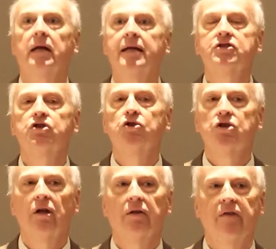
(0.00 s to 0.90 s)

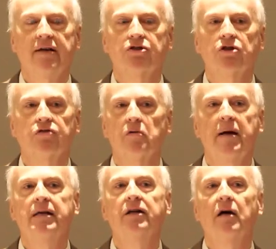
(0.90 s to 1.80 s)
institutional investors from
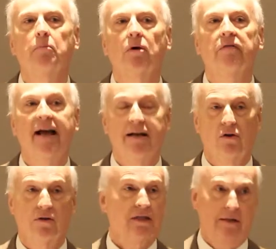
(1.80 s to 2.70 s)
any number of
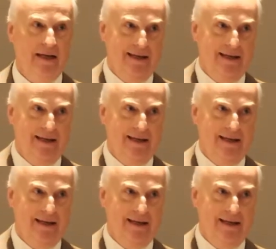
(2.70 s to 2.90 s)
angles.